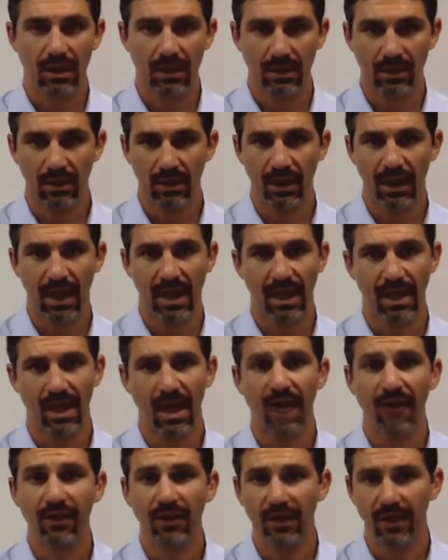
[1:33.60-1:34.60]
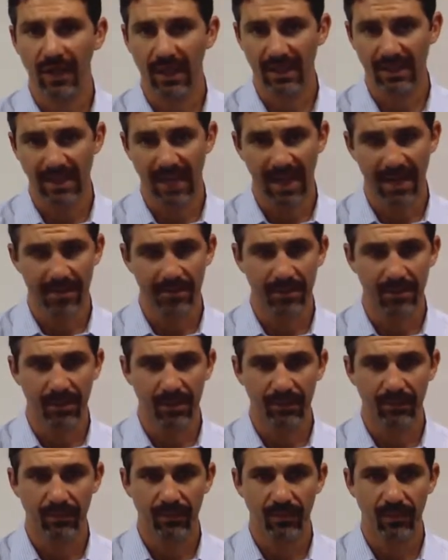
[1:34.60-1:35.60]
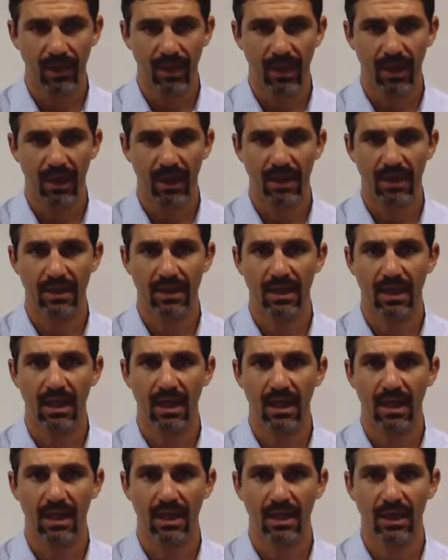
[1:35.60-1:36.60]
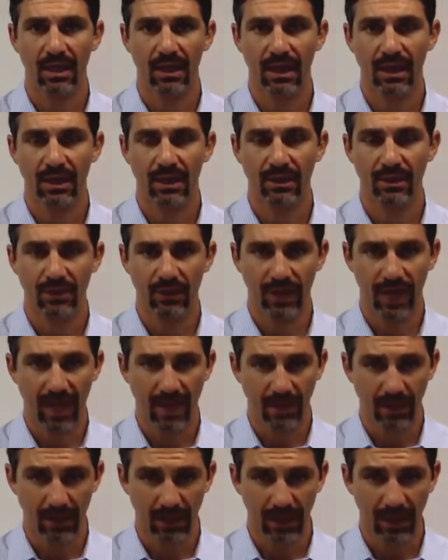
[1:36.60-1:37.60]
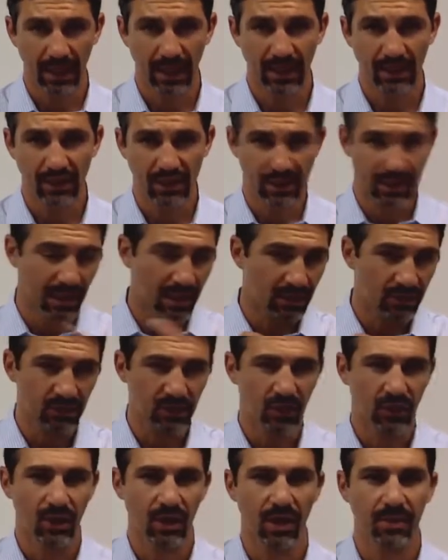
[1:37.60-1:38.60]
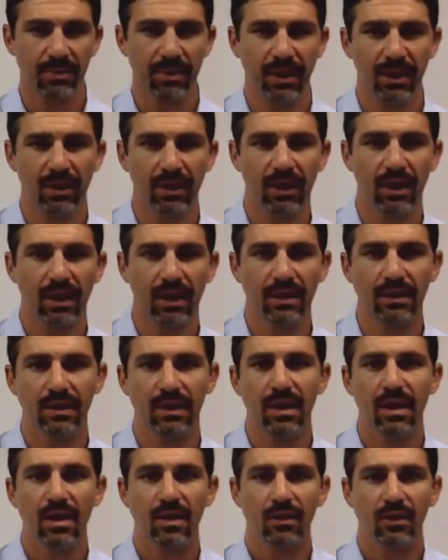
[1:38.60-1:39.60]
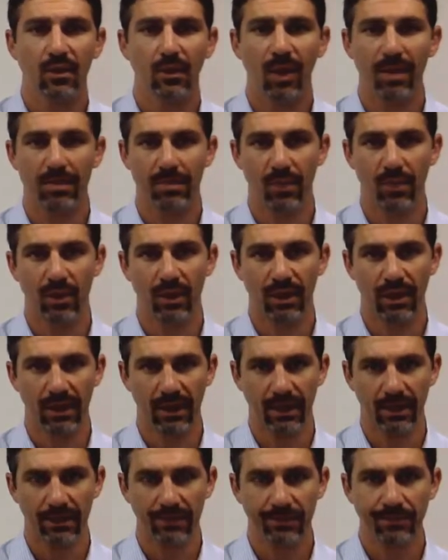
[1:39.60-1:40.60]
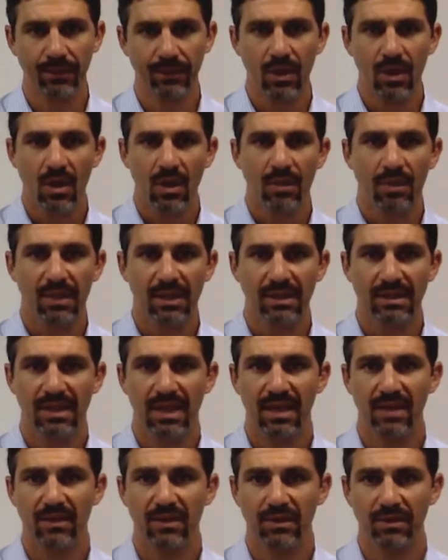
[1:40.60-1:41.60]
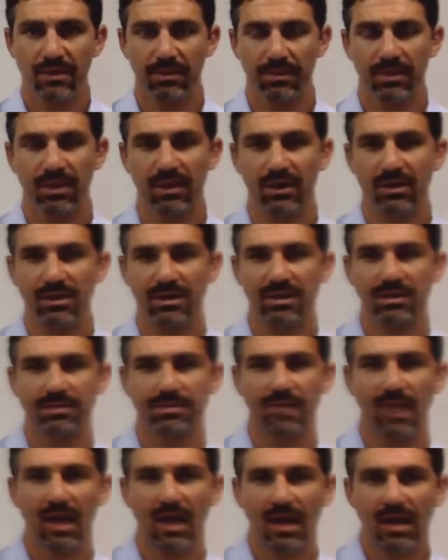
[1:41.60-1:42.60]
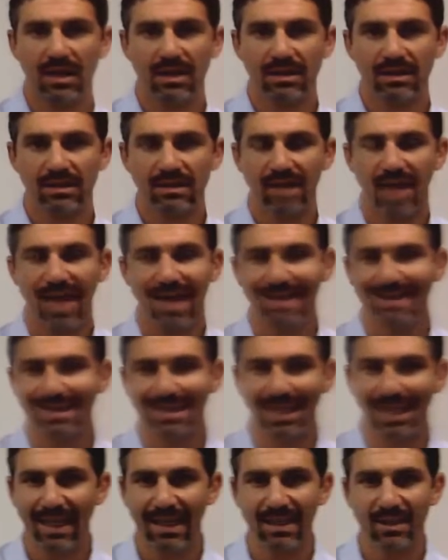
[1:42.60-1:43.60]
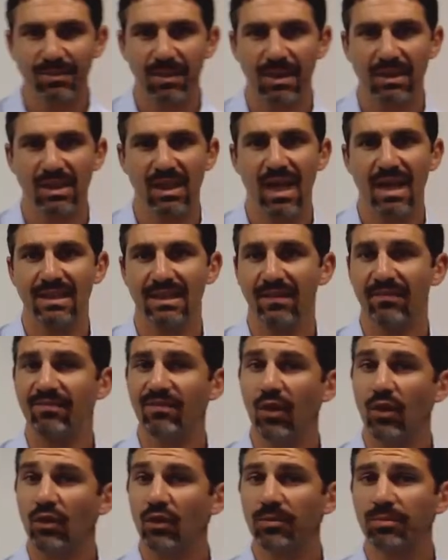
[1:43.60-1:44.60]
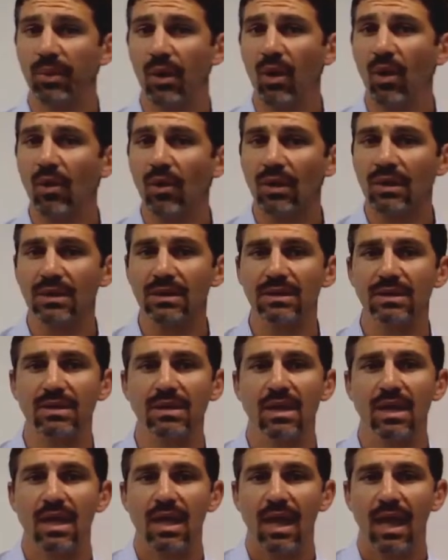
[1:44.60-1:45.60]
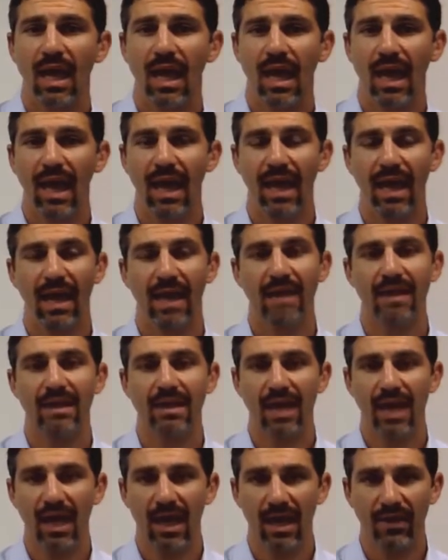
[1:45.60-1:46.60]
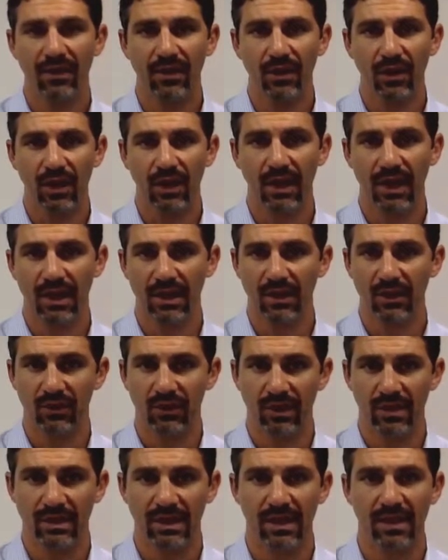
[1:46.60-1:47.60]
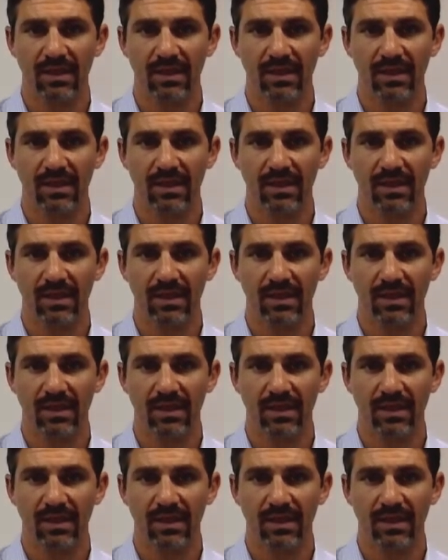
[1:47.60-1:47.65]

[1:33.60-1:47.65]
look at another example. And again, here's your calculation that I'll show you up here on the whiteboard here. Well, let's say there's a political science Inc. specialized in voter polls, and they're looking at doing a